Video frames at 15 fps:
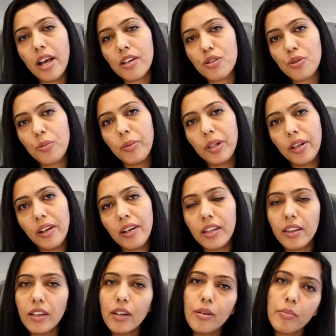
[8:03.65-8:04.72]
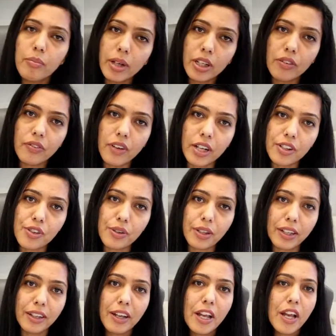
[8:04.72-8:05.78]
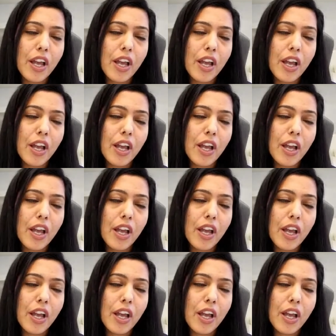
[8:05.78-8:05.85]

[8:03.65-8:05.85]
has to be there in the manufacturing.